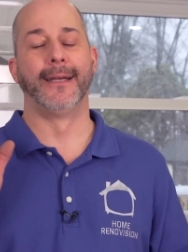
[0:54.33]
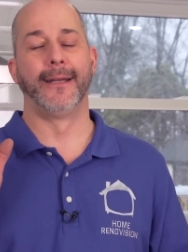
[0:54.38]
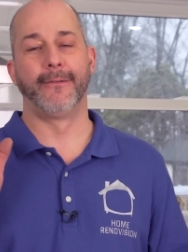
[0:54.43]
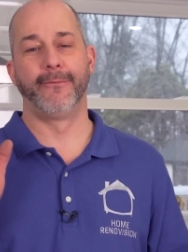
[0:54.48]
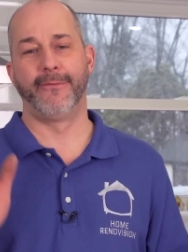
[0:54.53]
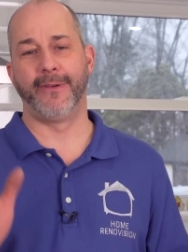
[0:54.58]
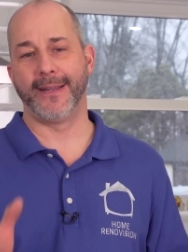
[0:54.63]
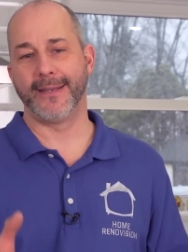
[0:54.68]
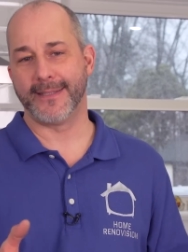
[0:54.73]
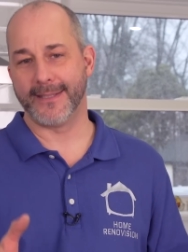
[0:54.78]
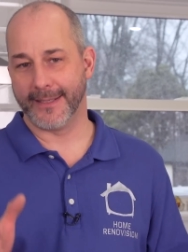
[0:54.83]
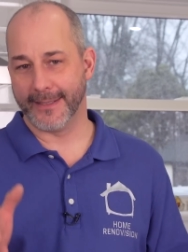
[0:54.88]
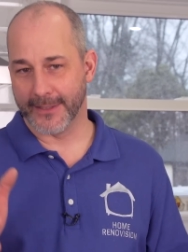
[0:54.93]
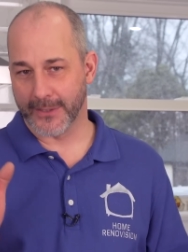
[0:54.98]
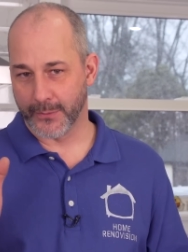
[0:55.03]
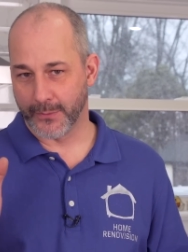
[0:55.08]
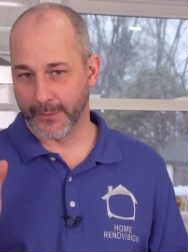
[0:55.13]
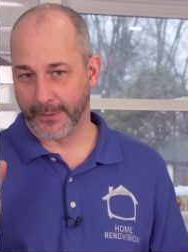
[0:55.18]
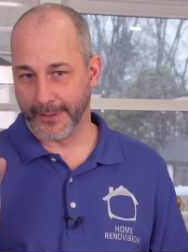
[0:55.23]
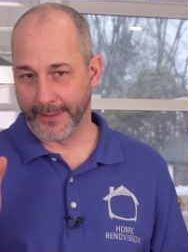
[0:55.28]
And venting
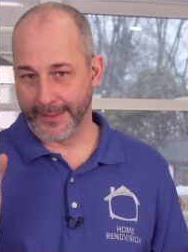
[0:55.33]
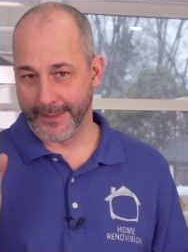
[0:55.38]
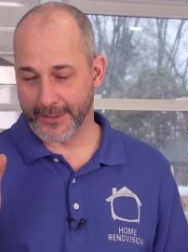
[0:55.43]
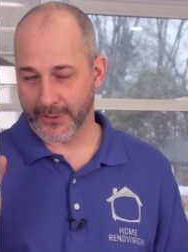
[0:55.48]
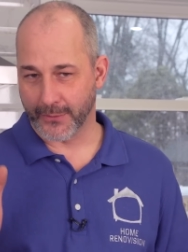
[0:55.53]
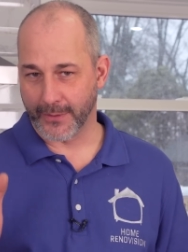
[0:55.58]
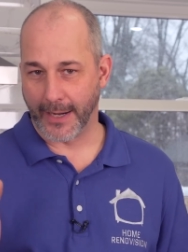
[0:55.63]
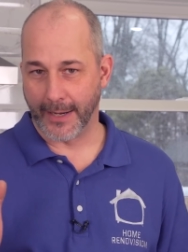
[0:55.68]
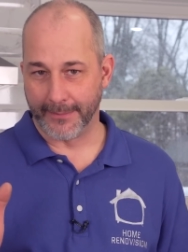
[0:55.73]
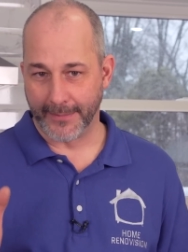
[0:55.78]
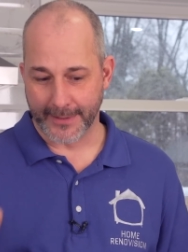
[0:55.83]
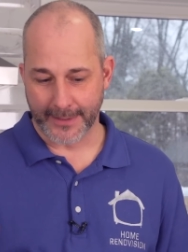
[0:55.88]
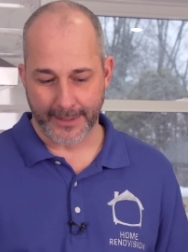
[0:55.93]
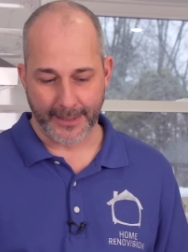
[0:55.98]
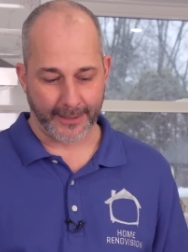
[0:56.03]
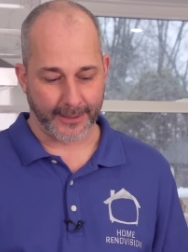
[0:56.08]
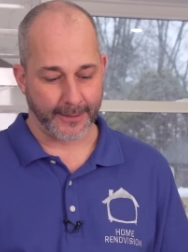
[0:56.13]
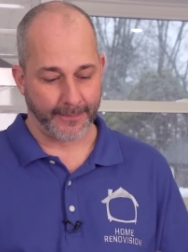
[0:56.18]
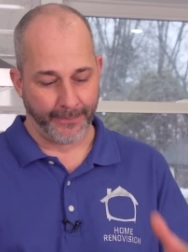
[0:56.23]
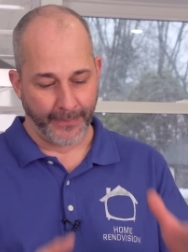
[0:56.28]
is really described as
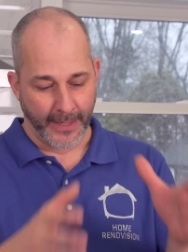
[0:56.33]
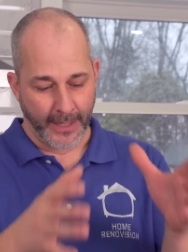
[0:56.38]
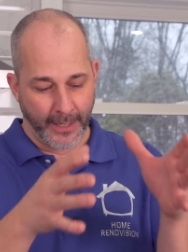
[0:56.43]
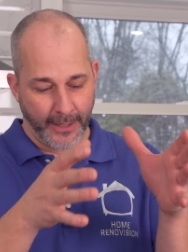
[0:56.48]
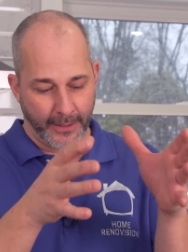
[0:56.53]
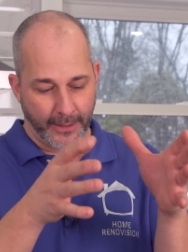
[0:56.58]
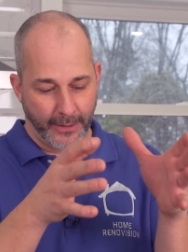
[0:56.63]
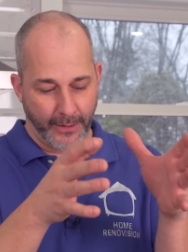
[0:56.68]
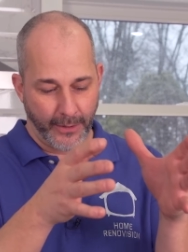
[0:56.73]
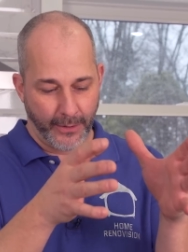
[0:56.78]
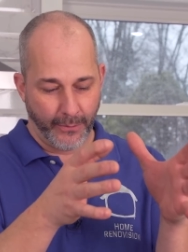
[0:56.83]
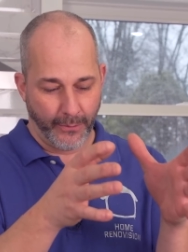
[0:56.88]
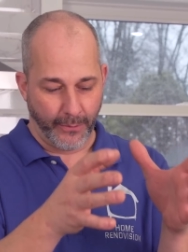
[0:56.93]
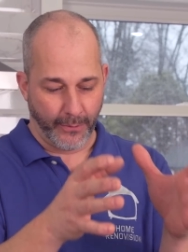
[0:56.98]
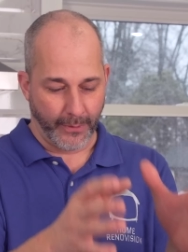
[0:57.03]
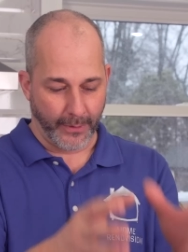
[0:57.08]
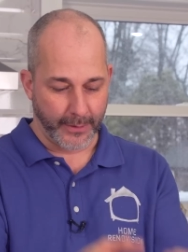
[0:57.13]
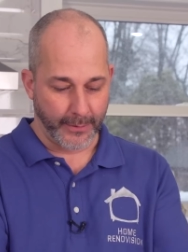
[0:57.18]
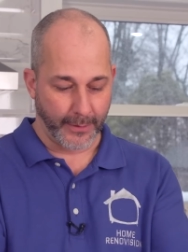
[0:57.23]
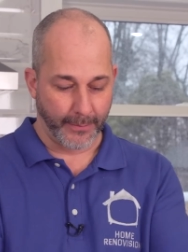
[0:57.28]
this.
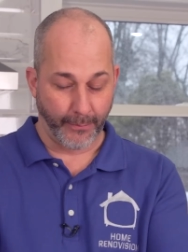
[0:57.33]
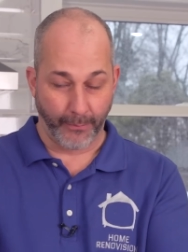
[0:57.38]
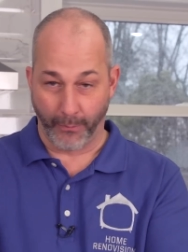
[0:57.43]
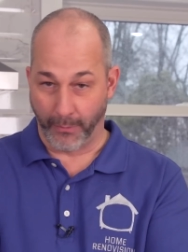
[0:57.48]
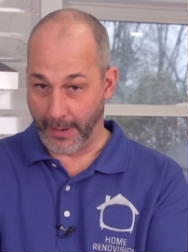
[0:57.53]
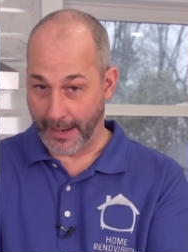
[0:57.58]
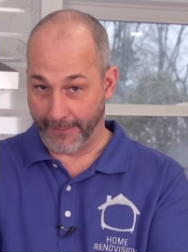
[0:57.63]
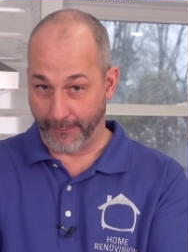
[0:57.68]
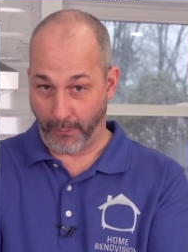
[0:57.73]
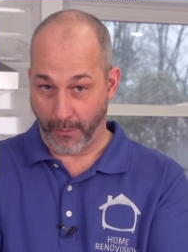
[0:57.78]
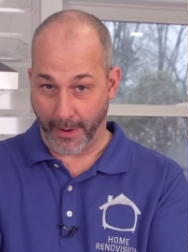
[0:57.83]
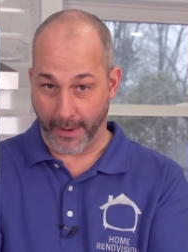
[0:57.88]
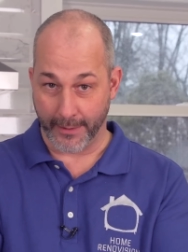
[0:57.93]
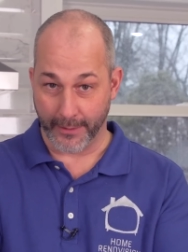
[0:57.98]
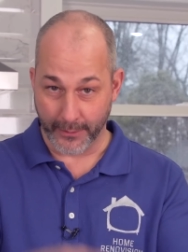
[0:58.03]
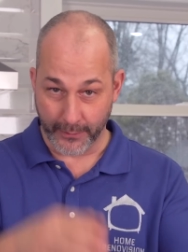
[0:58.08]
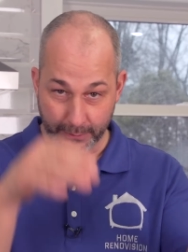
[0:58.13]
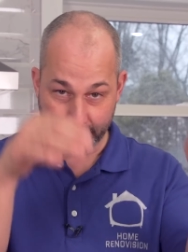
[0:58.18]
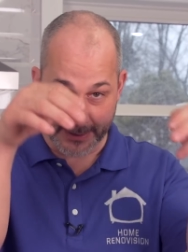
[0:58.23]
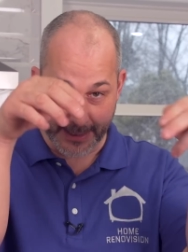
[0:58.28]
You have
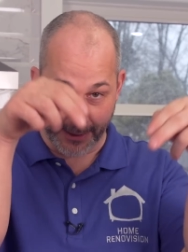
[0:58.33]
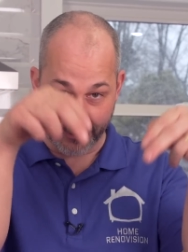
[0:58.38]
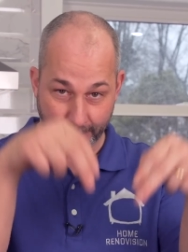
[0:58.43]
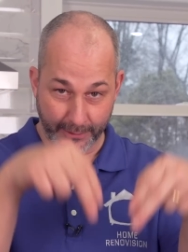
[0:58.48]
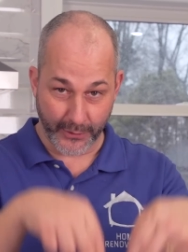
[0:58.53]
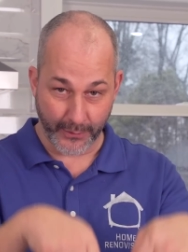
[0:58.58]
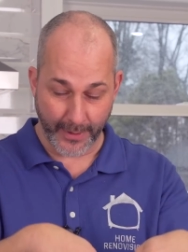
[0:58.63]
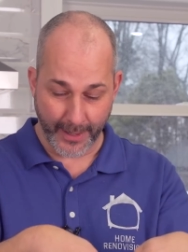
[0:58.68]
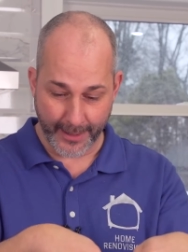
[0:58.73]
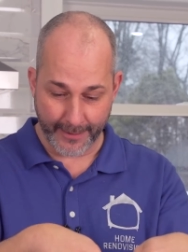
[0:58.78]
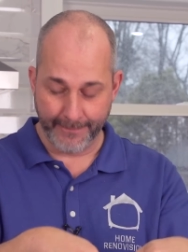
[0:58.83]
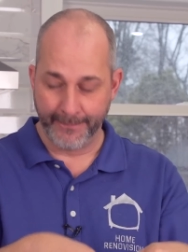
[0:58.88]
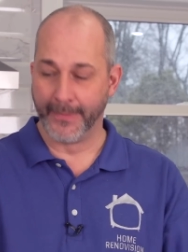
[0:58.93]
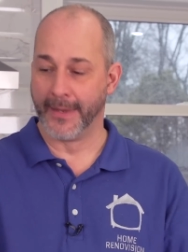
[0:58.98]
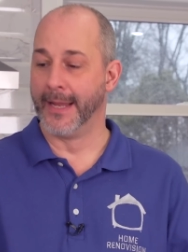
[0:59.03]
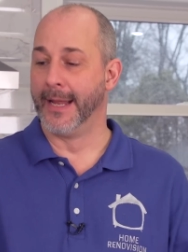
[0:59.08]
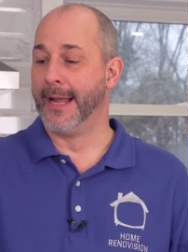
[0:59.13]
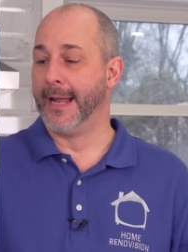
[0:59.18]
water goes down a drain,